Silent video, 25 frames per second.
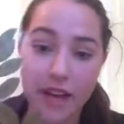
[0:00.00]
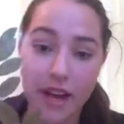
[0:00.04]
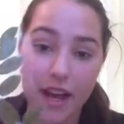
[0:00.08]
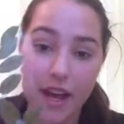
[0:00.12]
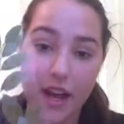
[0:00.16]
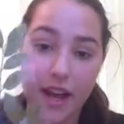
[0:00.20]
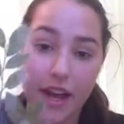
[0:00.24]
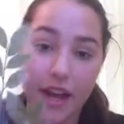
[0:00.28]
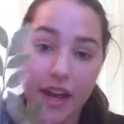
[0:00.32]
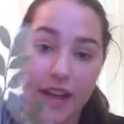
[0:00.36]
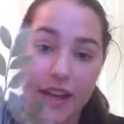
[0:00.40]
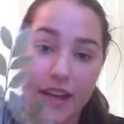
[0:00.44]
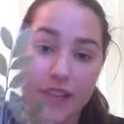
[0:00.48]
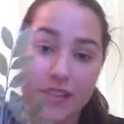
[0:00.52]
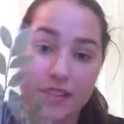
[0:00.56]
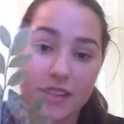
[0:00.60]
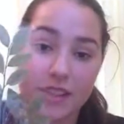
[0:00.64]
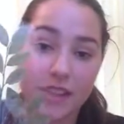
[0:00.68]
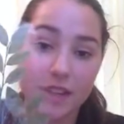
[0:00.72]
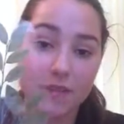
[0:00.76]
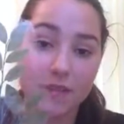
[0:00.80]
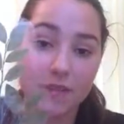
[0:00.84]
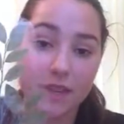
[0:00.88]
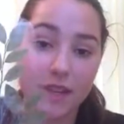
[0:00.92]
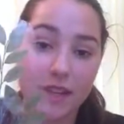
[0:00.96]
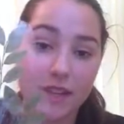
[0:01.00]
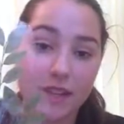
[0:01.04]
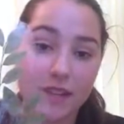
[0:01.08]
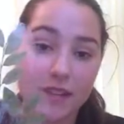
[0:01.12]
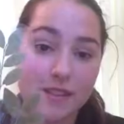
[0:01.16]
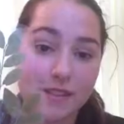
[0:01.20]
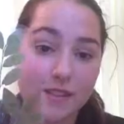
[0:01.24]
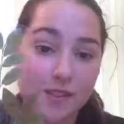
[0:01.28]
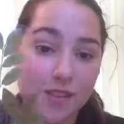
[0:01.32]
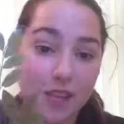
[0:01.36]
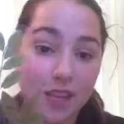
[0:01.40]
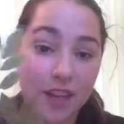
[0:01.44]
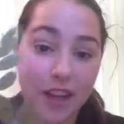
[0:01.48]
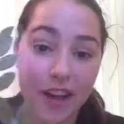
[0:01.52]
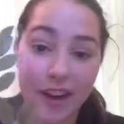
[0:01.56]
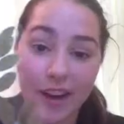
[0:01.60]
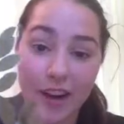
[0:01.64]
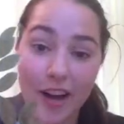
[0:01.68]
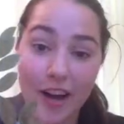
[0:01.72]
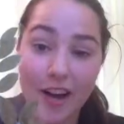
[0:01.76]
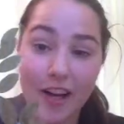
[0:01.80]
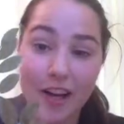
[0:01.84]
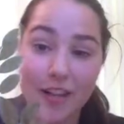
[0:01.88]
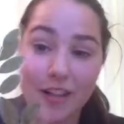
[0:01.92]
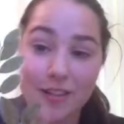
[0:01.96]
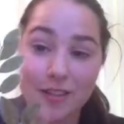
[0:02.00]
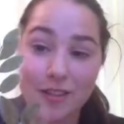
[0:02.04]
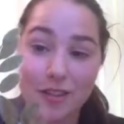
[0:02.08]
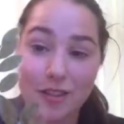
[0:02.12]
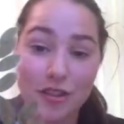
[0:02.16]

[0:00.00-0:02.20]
And if it's July to August,